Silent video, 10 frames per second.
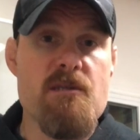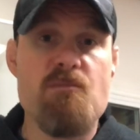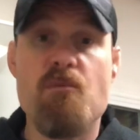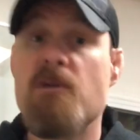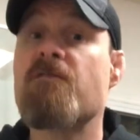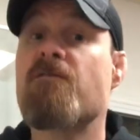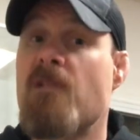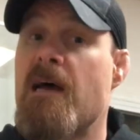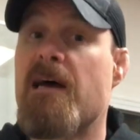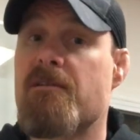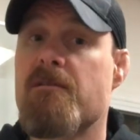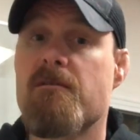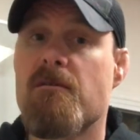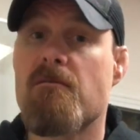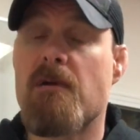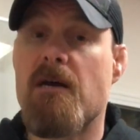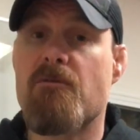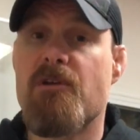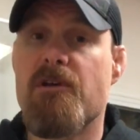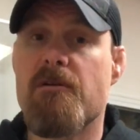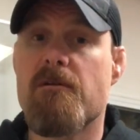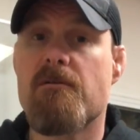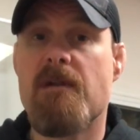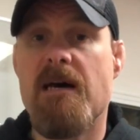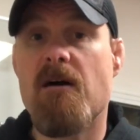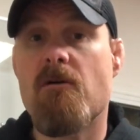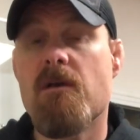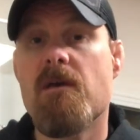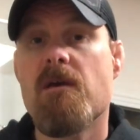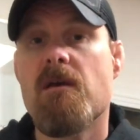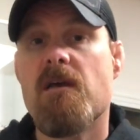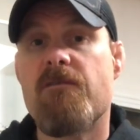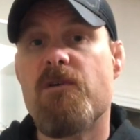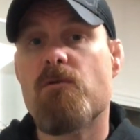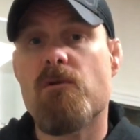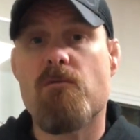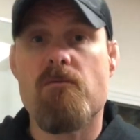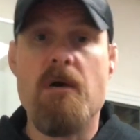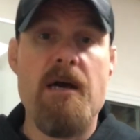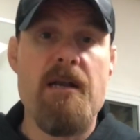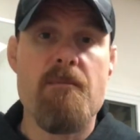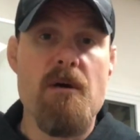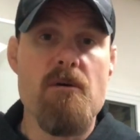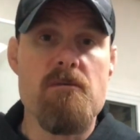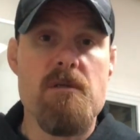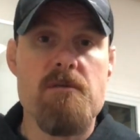pretty flat around here. Now, if you were to ride about